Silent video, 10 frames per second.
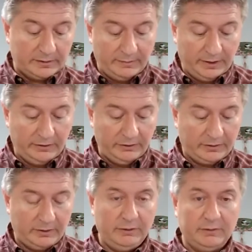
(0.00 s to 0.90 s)
I mean, you
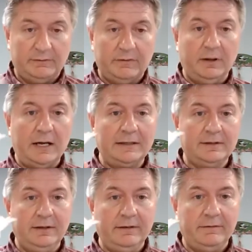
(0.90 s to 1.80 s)
can use them for lots
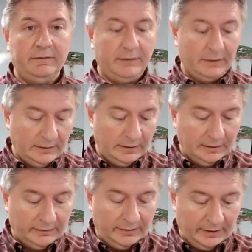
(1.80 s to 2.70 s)
of different
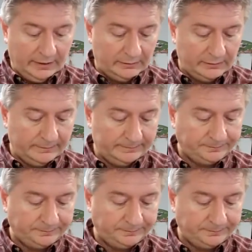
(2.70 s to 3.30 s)
things.